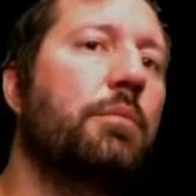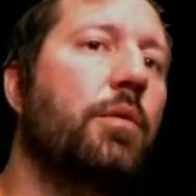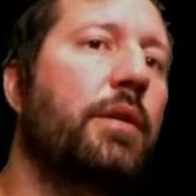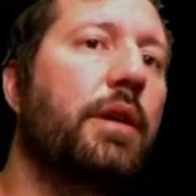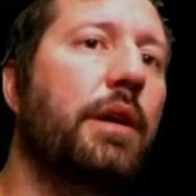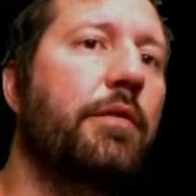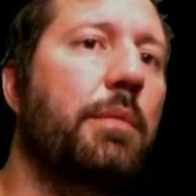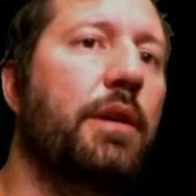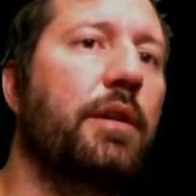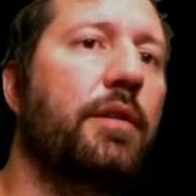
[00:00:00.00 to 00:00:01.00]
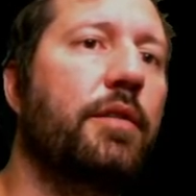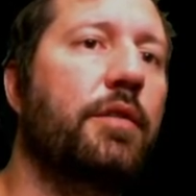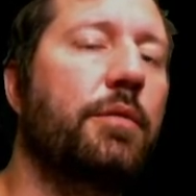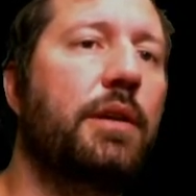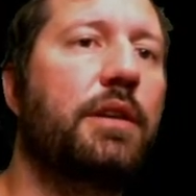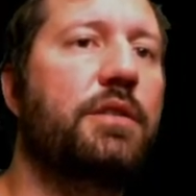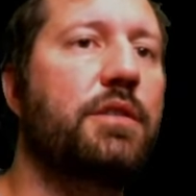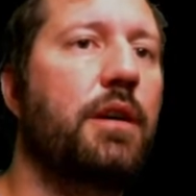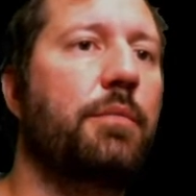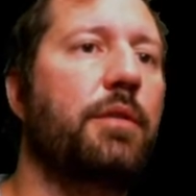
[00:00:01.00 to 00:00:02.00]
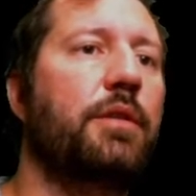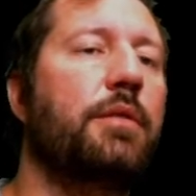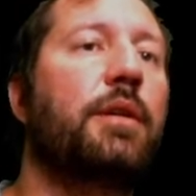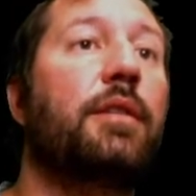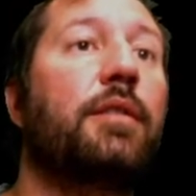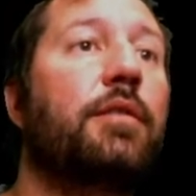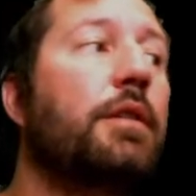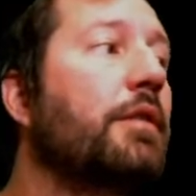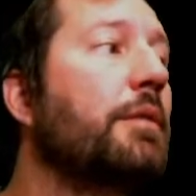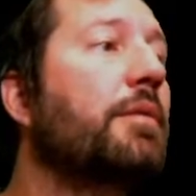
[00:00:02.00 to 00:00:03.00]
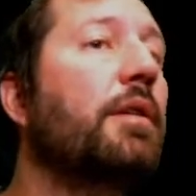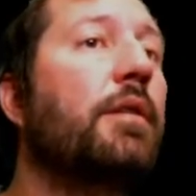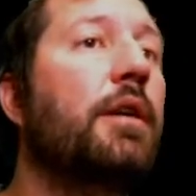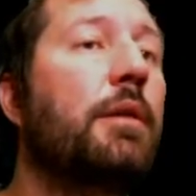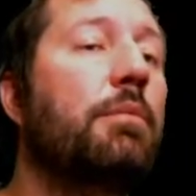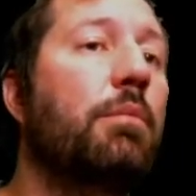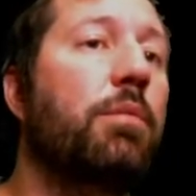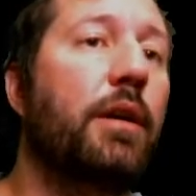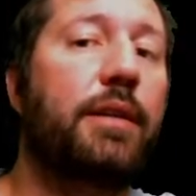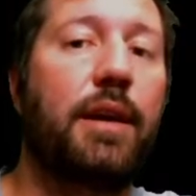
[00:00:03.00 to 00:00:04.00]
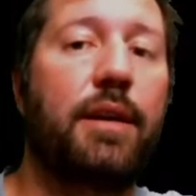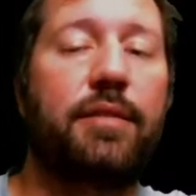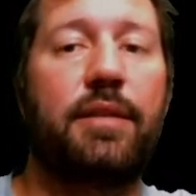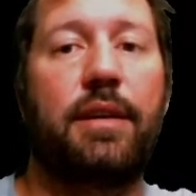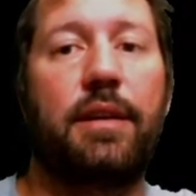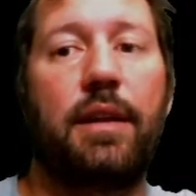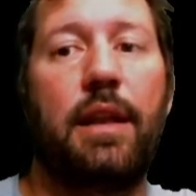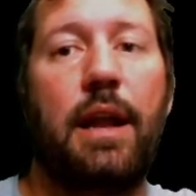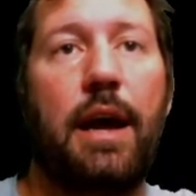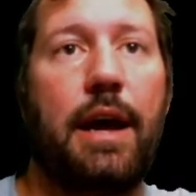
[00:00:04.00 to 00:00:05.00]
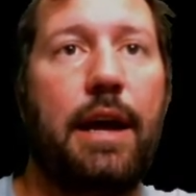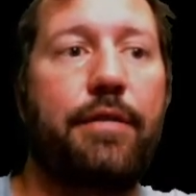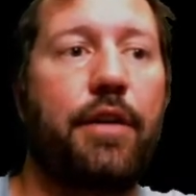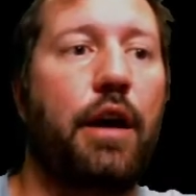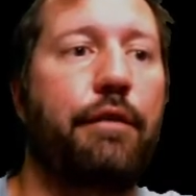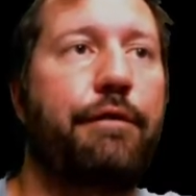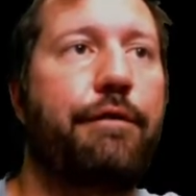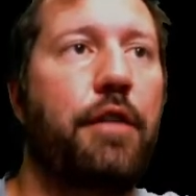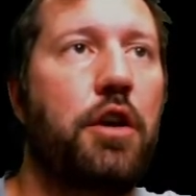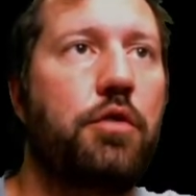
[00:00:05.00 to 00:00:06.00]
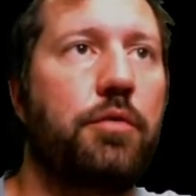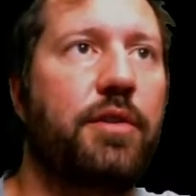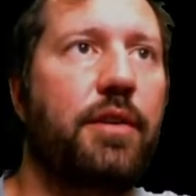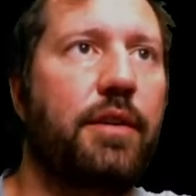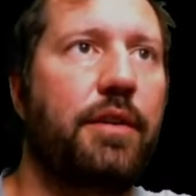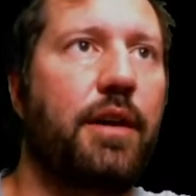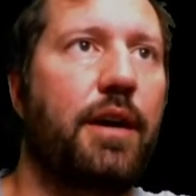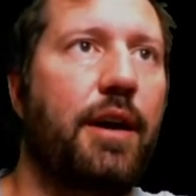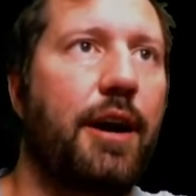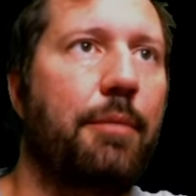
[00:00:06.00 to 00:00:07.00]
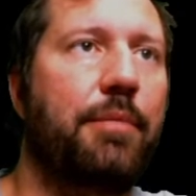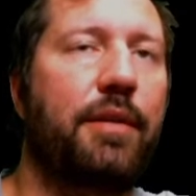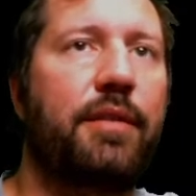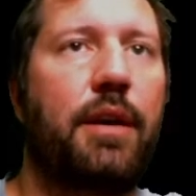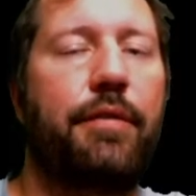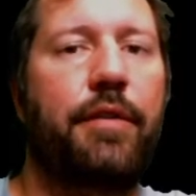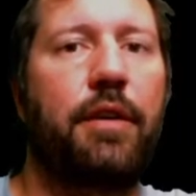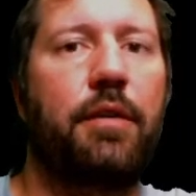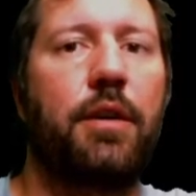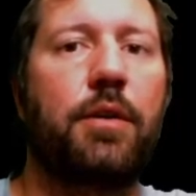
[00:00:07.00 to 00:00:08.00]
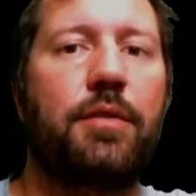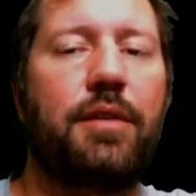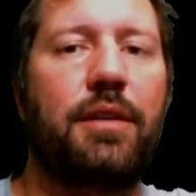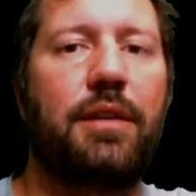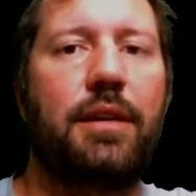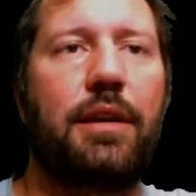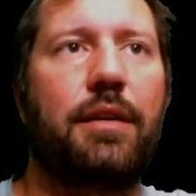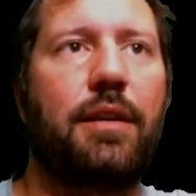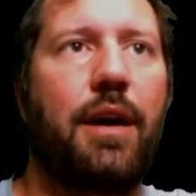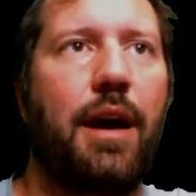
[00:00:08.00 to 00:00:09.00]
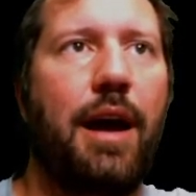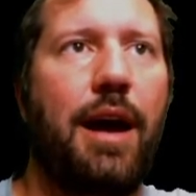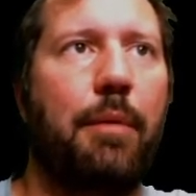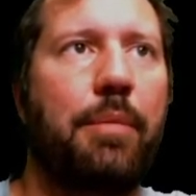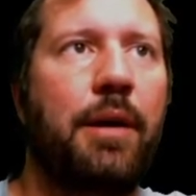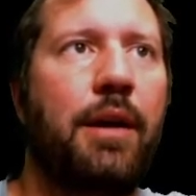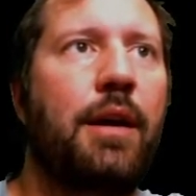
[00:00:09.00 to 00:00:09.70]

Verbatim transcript: morning, everybody. This is Eureka John with Eureka Street Crypto Hub, broadcasting live on flote.app. That's F L O T E dot app.